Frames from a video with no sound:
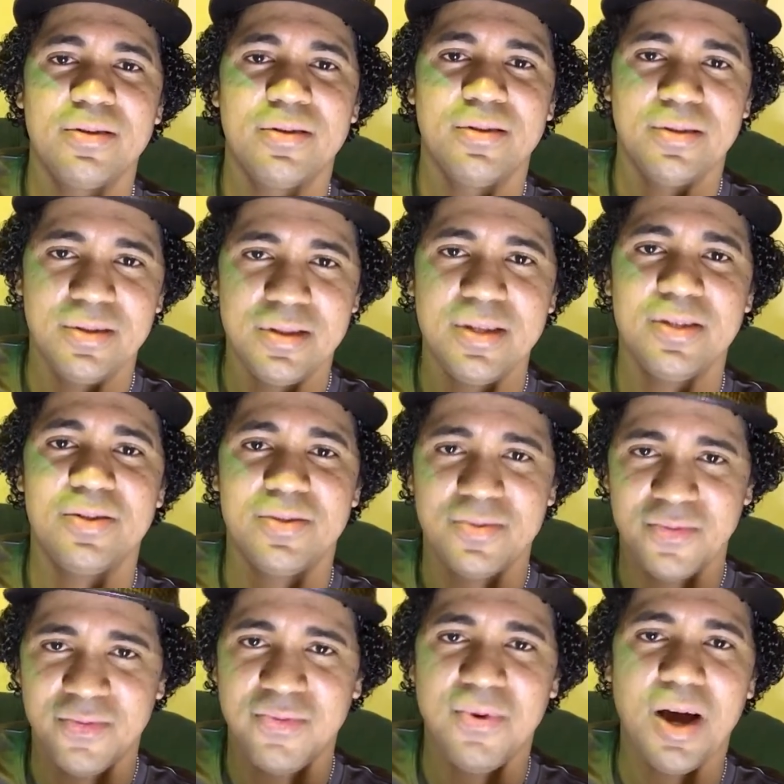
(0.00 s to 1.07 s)
this
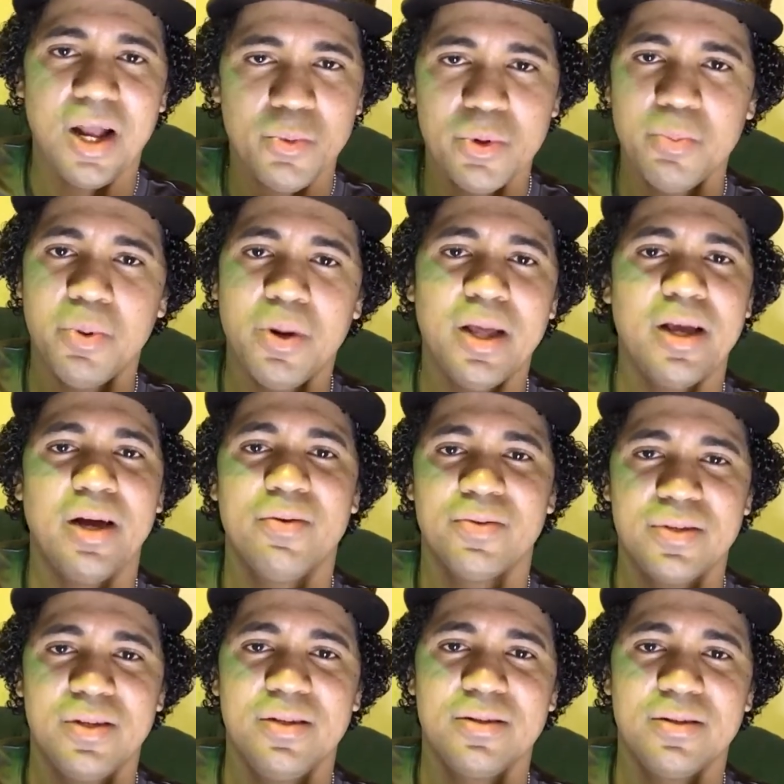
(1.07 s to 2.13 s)
following playoff
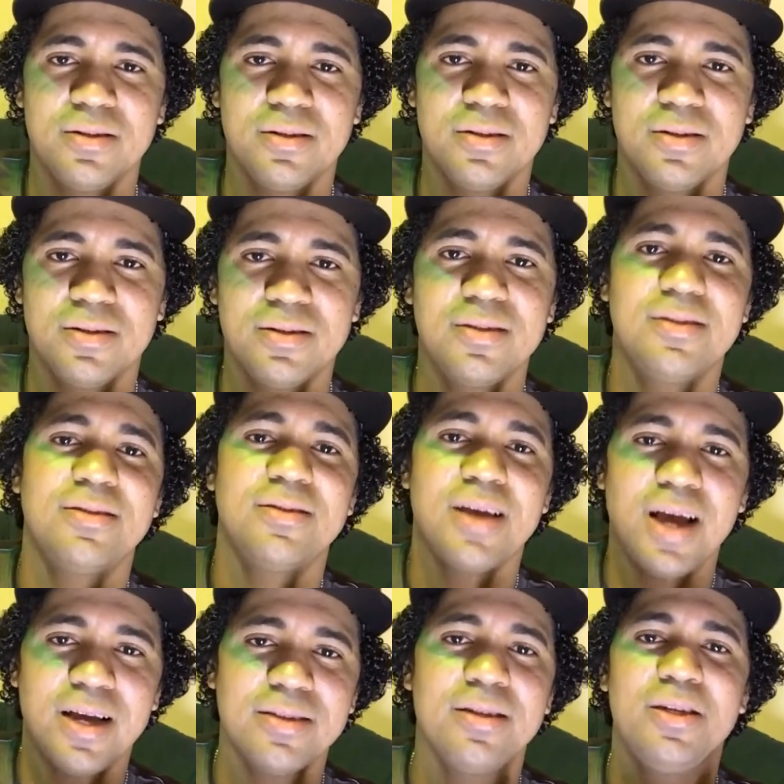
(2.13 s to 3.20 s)
season
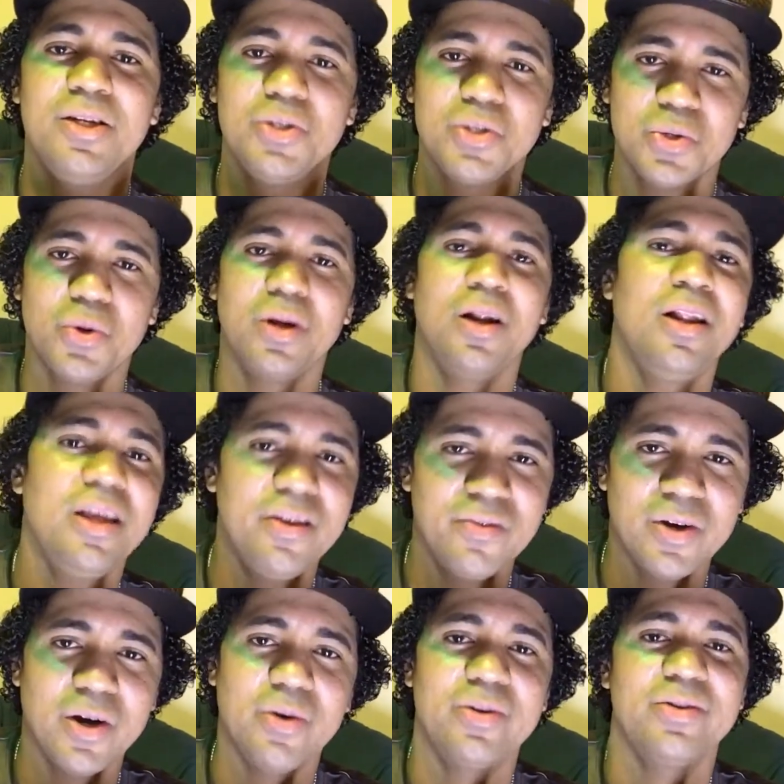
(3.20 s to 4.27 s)
decides that he's going to leave
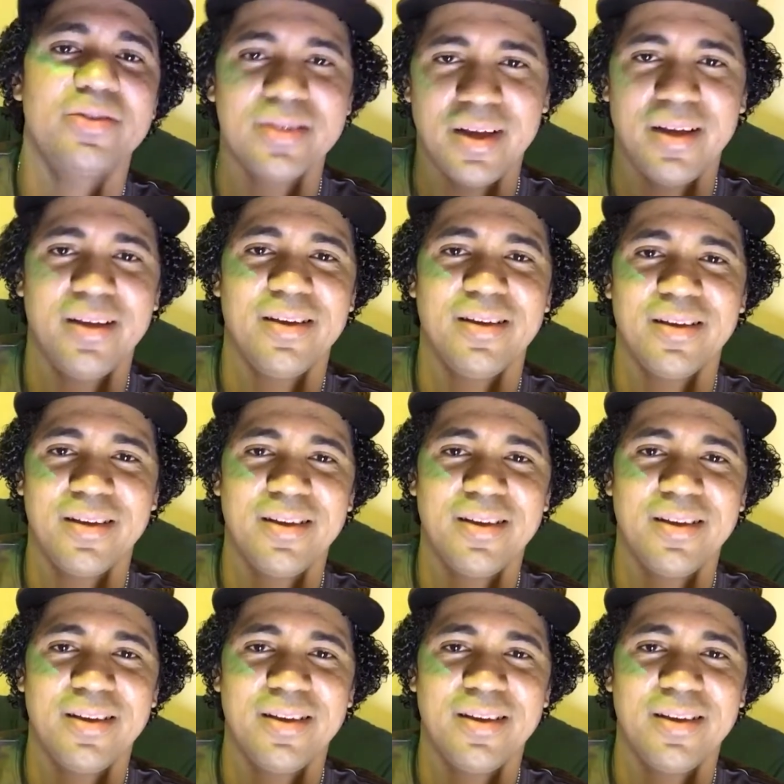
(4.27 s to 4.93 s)
Golden State.